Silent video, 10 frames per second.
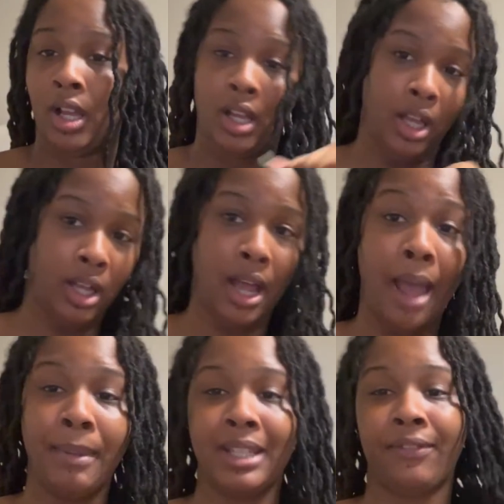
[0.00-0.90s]
I
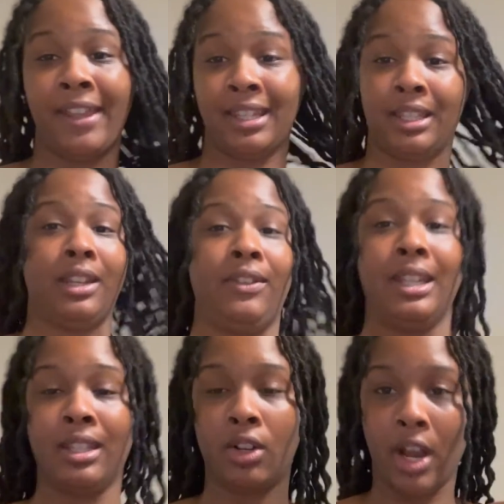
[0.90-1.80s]
missed the
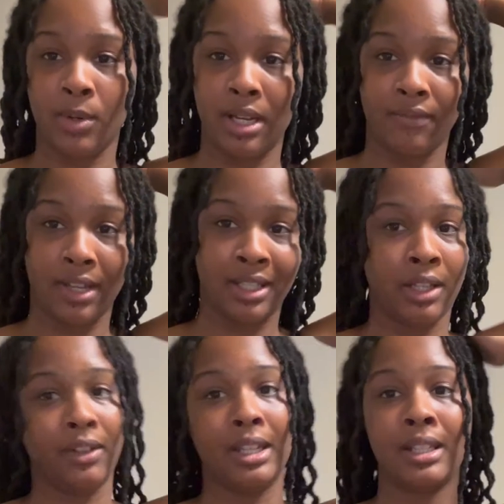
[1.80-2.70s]
festivities, the graduation
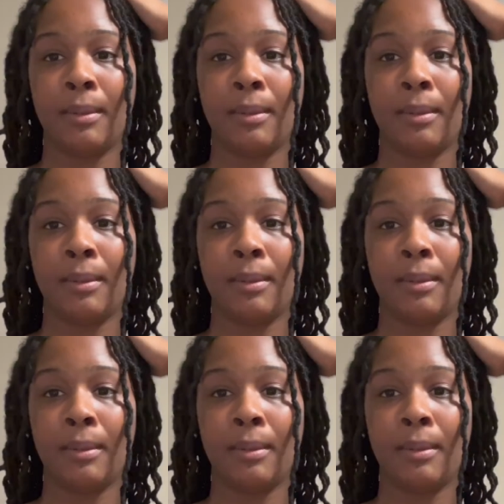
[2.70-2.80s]
festivities,